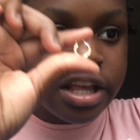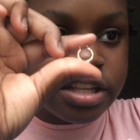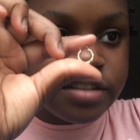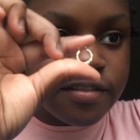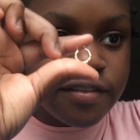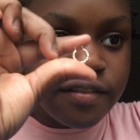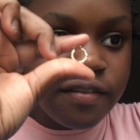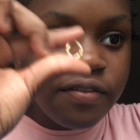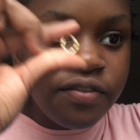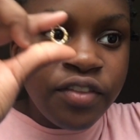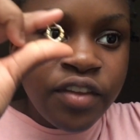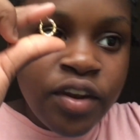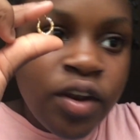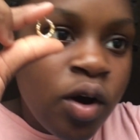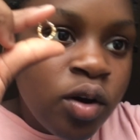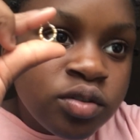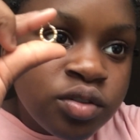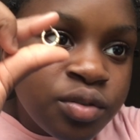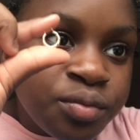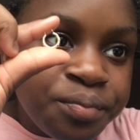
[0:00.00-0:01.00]
is the
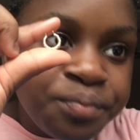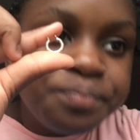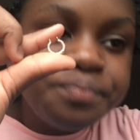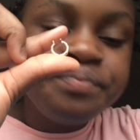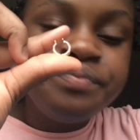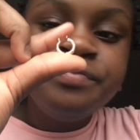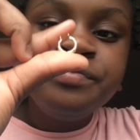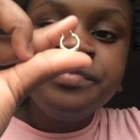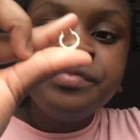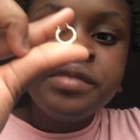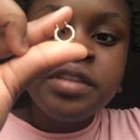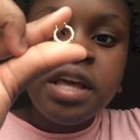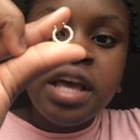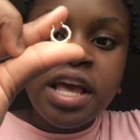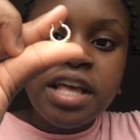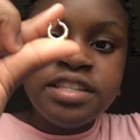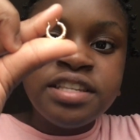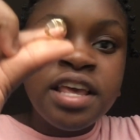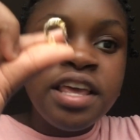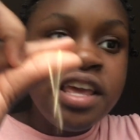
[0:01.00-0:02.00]
nose,
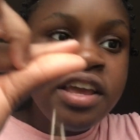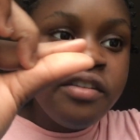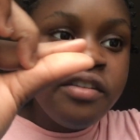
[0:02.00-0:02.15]
is an